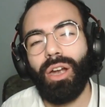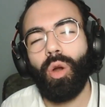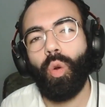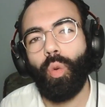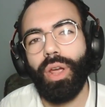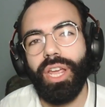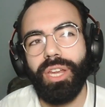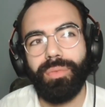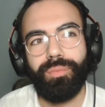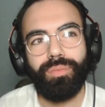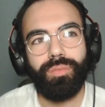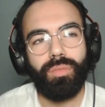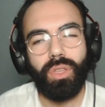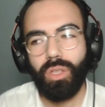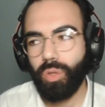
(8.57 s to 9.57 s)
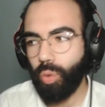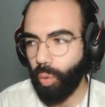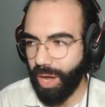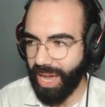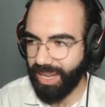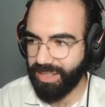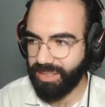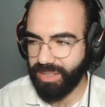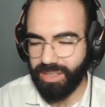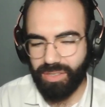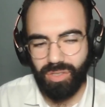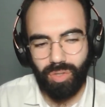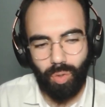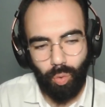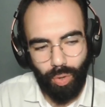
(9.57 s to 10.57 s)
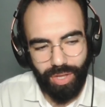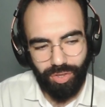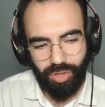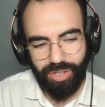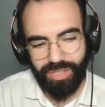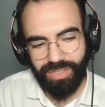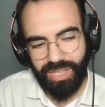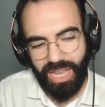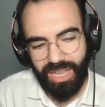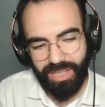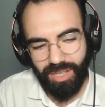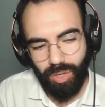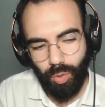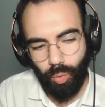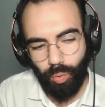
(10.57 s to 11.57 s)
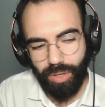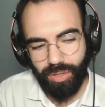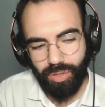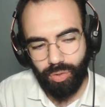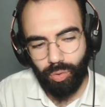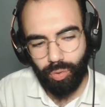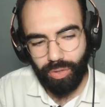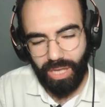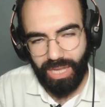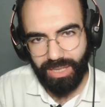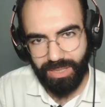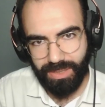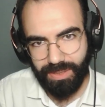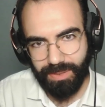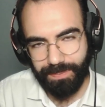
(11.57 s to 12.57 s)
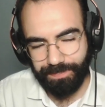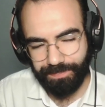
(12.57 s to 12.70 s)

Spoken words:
a way to access what our psyche wants to tell us